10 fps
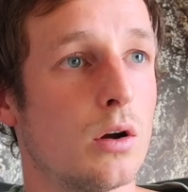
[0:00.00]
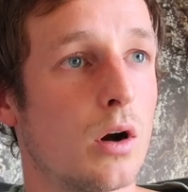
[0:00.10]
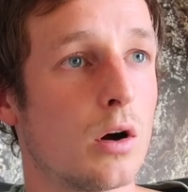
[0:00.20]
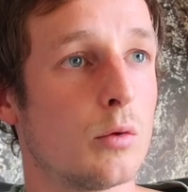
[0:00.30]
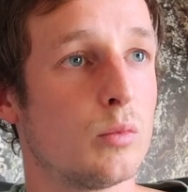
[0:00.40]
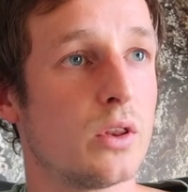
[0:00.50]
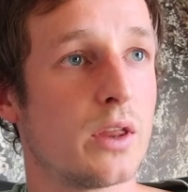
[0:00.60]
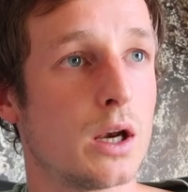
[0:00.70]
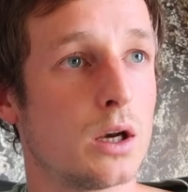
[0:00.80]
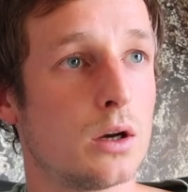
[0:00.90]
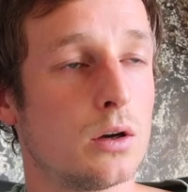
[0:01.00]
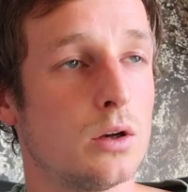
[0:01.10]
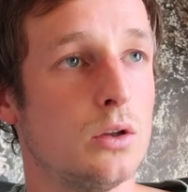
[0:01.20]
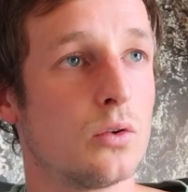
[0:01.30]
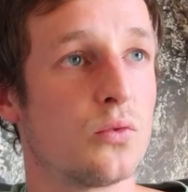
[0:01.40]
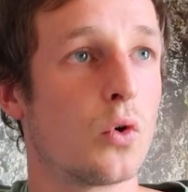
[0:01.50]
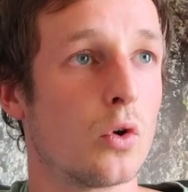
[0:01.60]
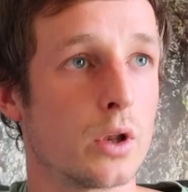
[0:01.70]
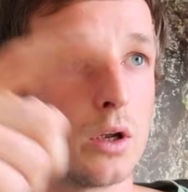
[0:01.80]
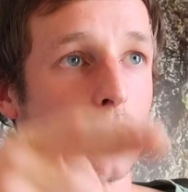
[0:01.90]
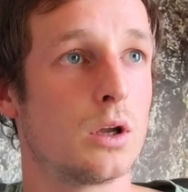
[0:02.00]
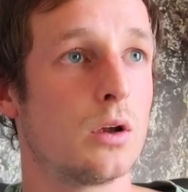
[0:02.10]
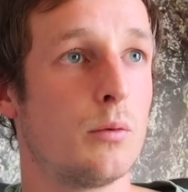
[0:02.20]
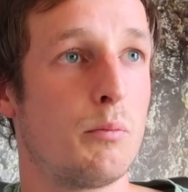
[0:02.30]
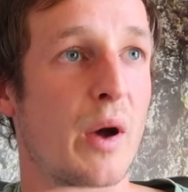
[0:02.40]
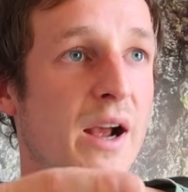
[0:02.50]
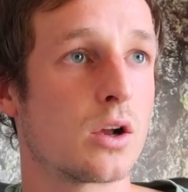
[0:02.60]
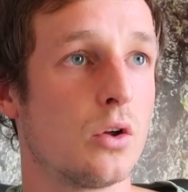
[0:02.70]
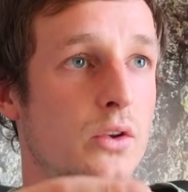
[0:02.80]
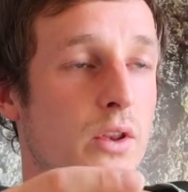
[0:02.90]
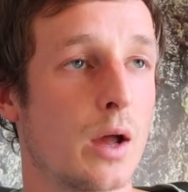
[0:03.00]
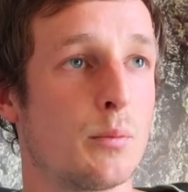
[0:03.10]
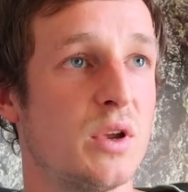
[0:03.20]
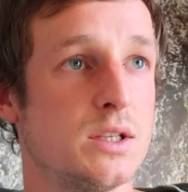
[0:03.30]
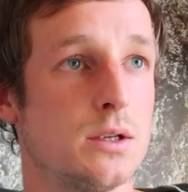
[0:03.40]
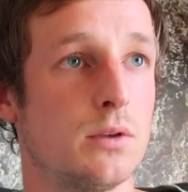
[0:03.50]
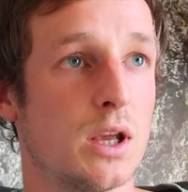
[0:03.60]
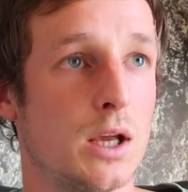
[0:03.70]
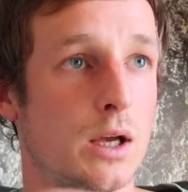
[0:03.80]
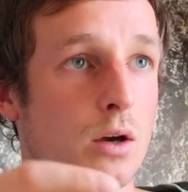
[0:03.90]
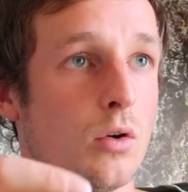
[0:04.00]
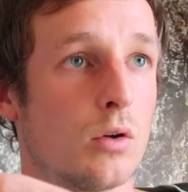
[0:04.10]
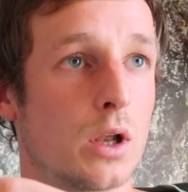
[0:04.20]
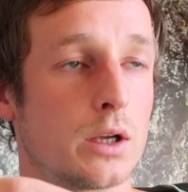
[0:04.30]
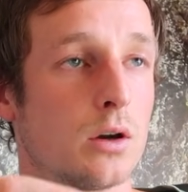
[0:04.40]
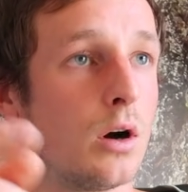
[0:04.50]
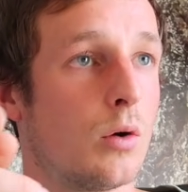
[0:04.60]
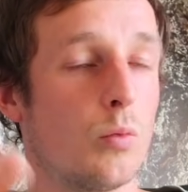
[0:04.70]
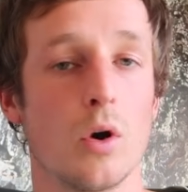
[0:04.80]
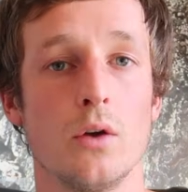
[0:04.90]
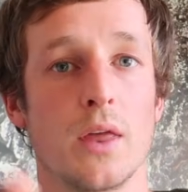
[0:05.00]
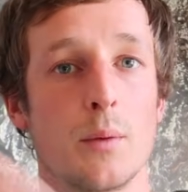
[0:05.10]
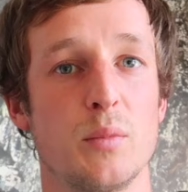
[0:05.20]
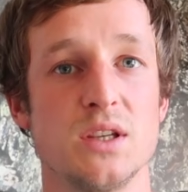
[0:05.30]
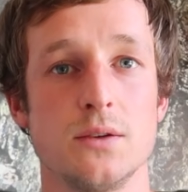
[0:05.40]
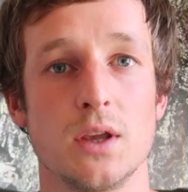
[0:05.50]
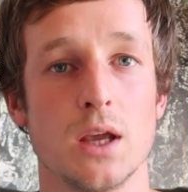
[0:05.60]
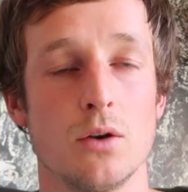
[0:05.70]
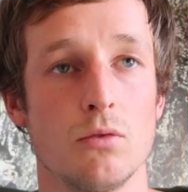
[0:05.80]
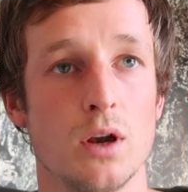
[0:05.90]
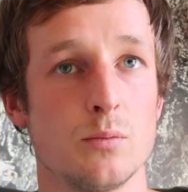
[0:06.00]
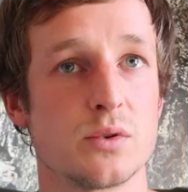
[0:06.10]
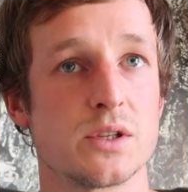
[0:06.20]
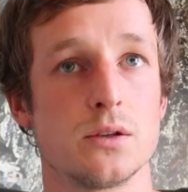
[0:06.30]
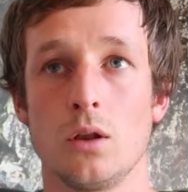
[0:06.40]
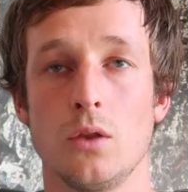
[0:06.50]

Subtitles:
oh, but then you're falling back onto that piece of gear, or like, oh, what if that piece of gear rips?